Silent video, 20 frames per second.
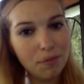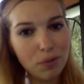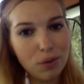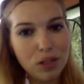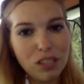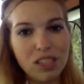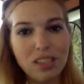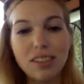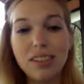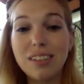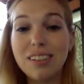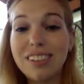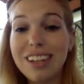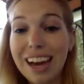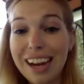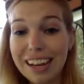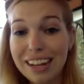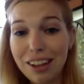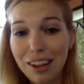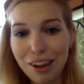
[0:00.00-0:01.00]
which is the
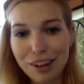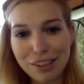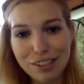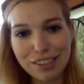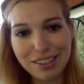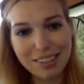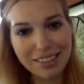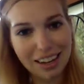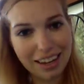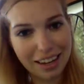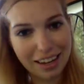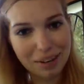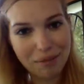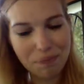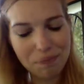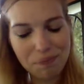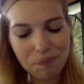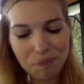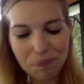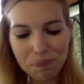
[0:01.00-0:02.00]
second largest city
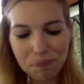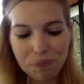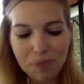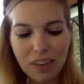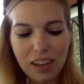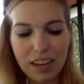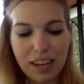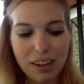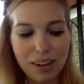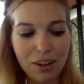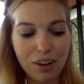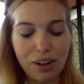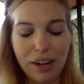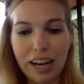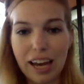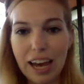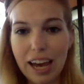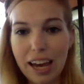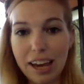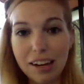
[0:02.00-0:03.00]
in
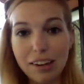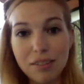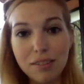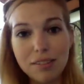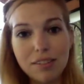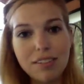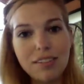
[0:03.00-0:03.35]
Korea, and